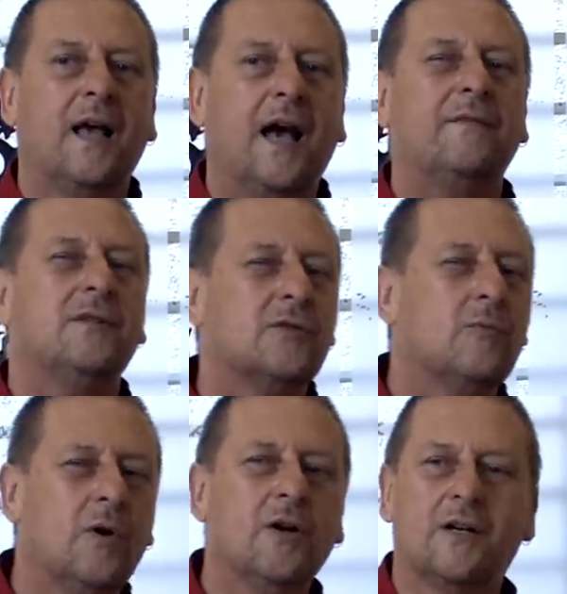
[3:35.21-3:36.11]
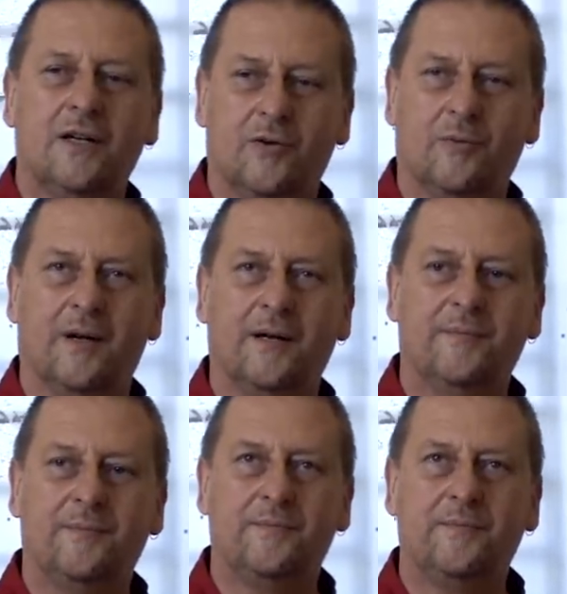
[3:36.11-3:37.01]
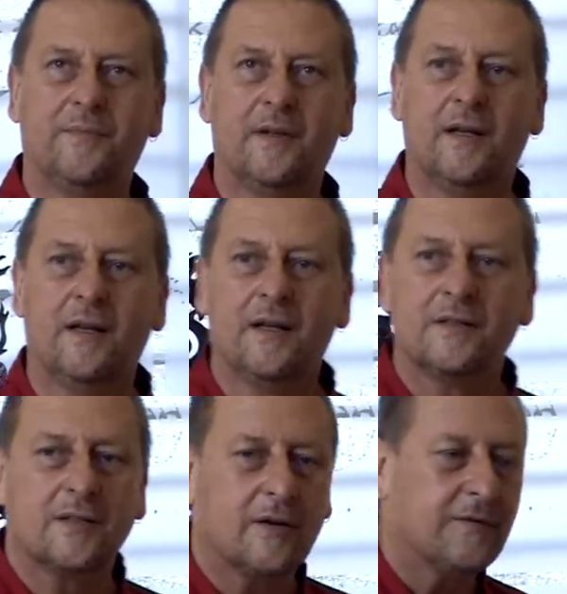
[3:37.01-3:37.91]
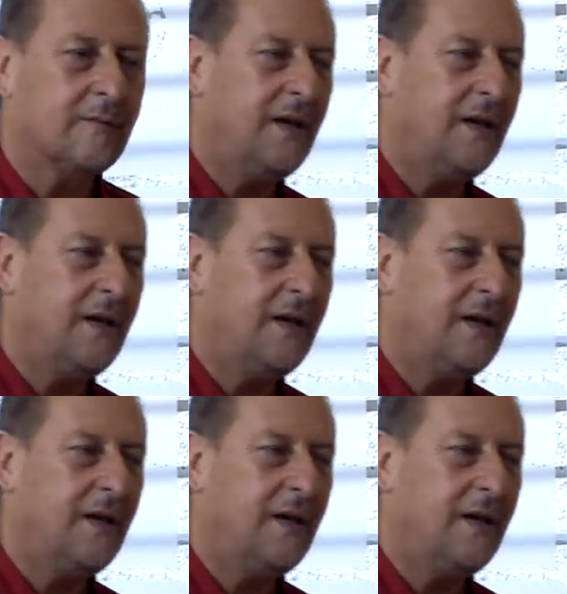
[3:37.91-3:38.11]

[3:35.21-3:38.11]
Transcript: having to work a little bit. So from